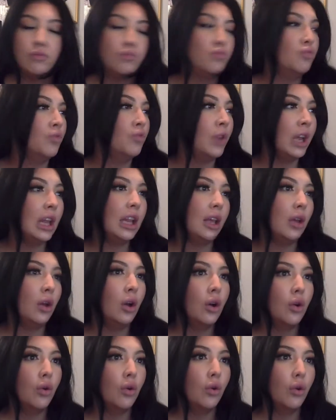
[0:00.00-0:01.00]
really
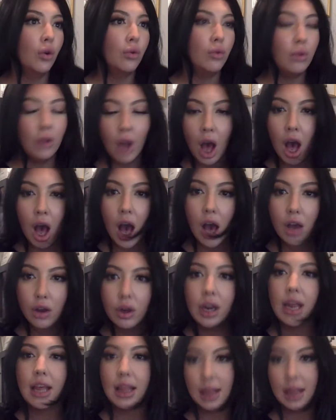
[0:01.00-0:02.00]
not
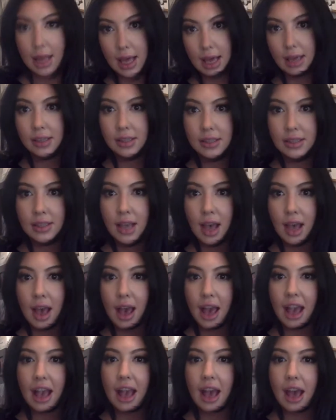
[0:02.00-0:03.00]
great things.
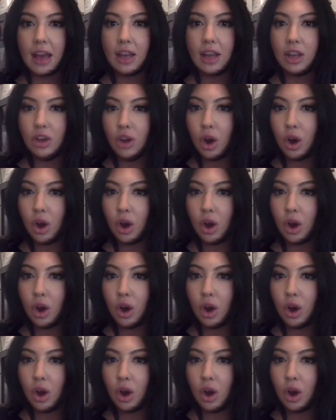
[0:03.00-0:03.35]
And you know